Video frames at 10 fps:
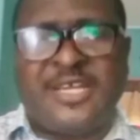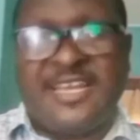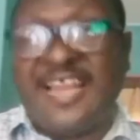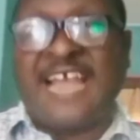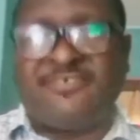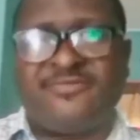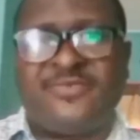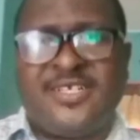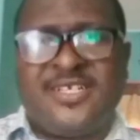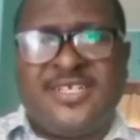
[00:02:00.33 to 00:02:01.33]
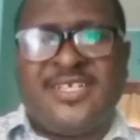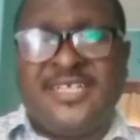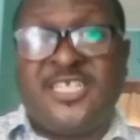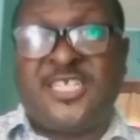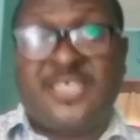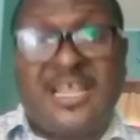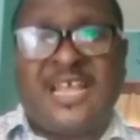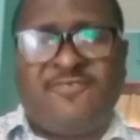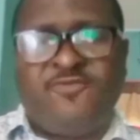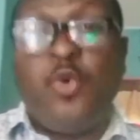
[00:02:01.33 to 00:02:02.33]
in life, in this
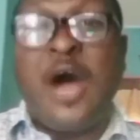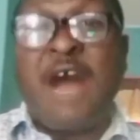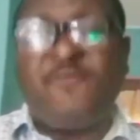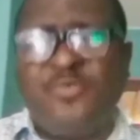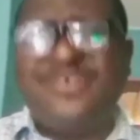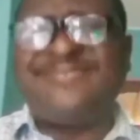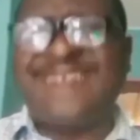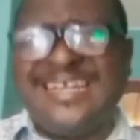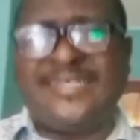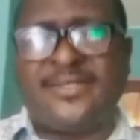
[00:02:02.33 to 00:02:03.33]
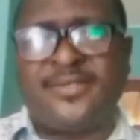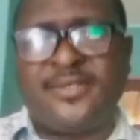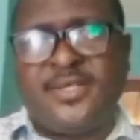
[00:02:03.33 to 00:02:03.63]
life, you have to be ready.